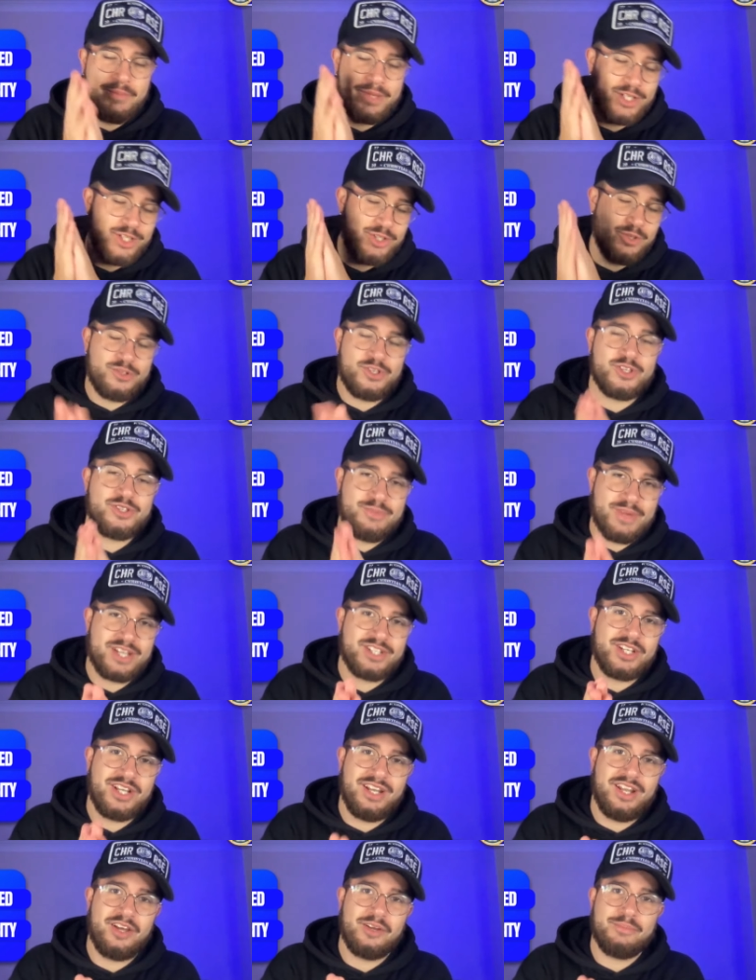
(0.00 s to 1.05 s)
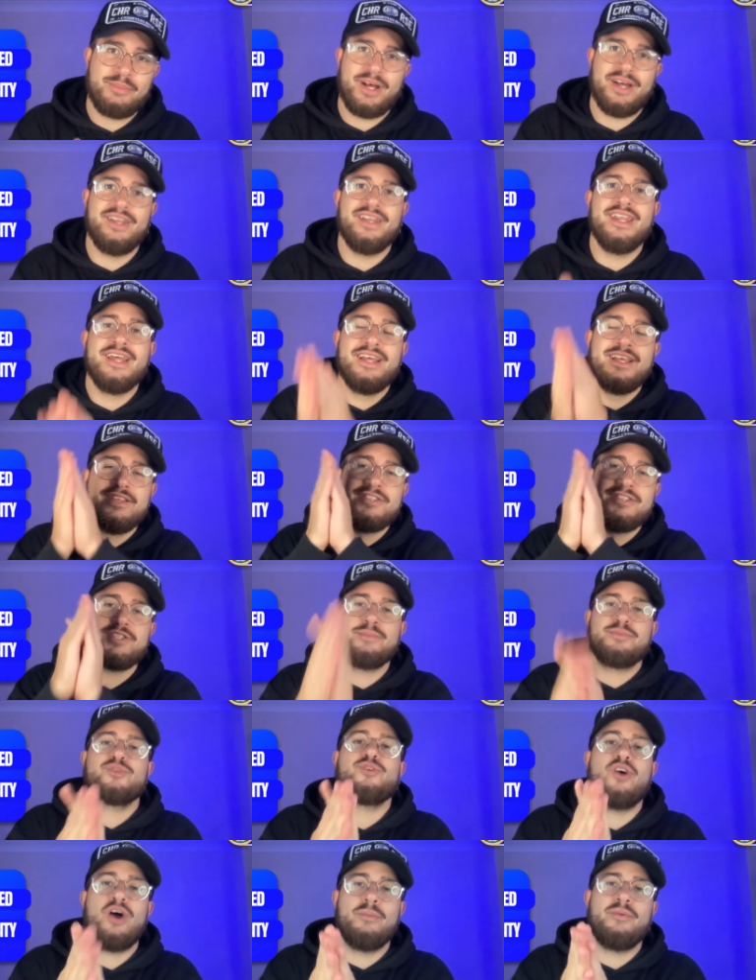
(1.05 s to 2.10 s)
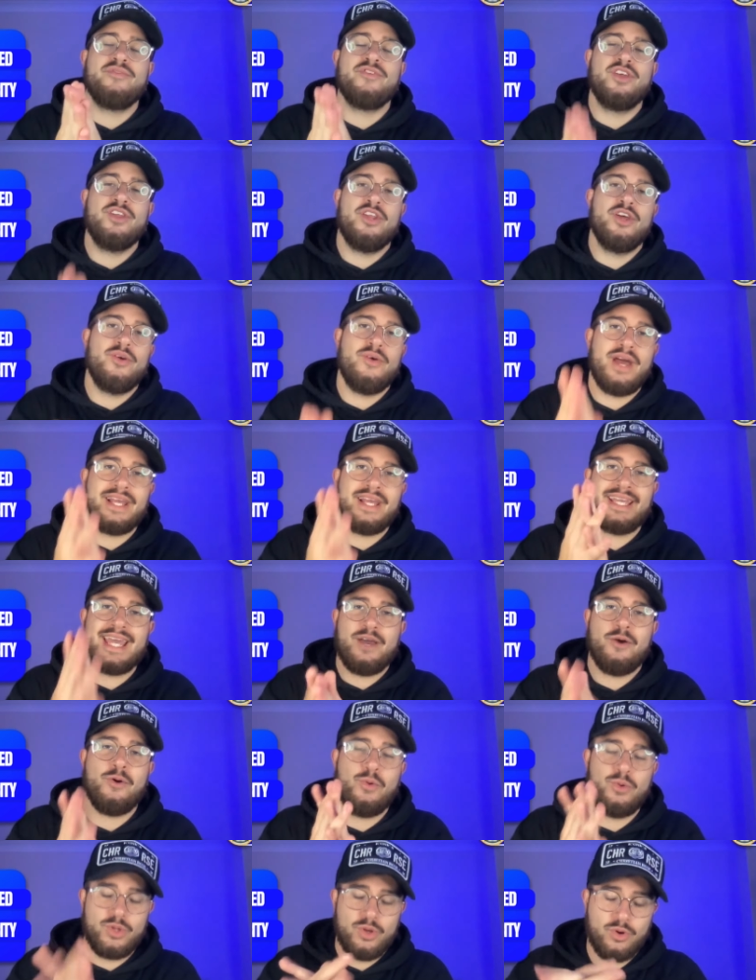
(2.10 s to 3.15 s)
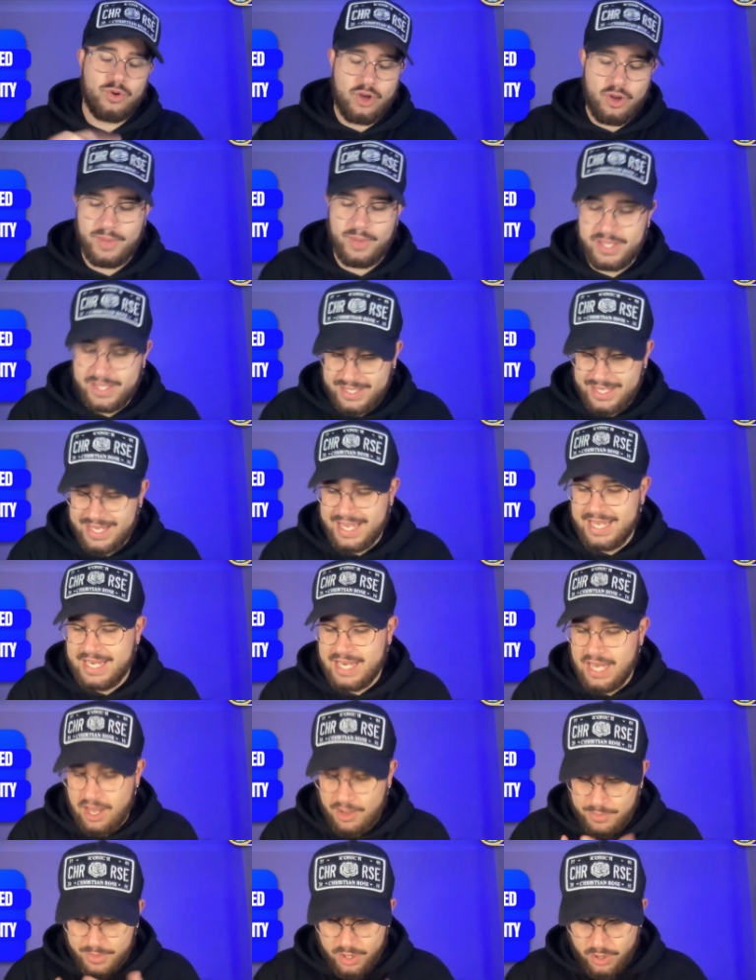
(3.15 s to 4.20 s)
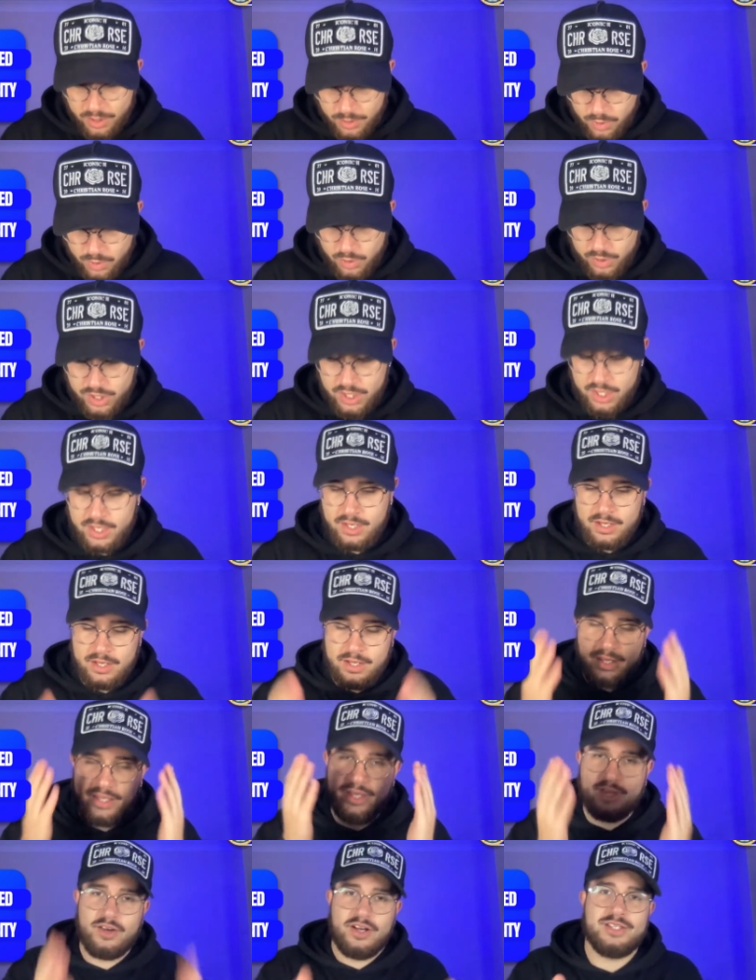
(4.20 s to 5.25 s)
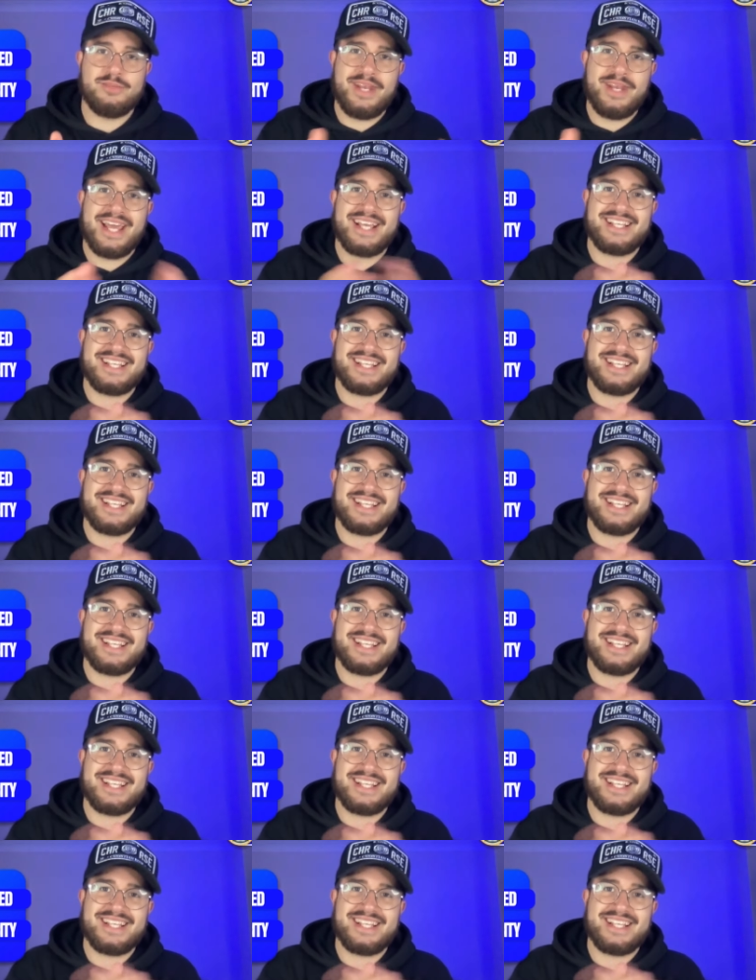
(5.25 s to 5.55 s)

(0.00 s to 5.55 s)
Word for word: Be sure to smash that like button, subscribe if you're new, and get all your comments in. I've been Ollie Ward. You guys have been